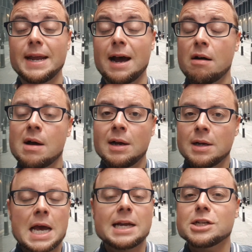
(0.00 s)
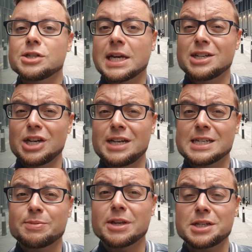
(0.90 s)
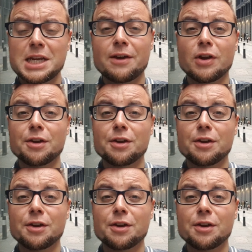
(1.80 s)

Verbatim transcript: Now, it doesn't take a genius, but the City of